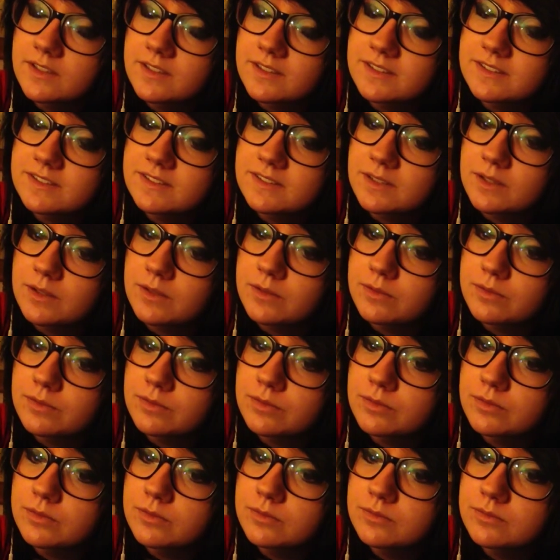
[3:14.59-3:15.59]
and stuff.
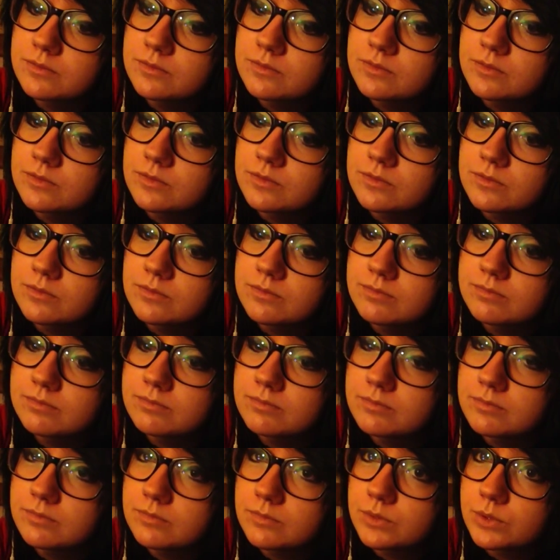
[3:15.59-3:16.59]

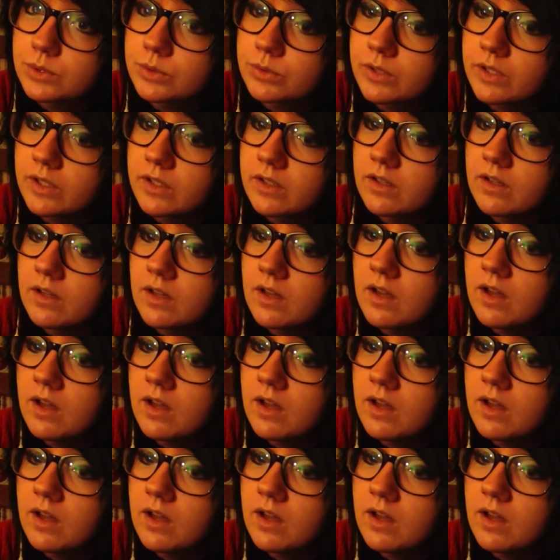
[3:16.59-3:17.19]
So yeah.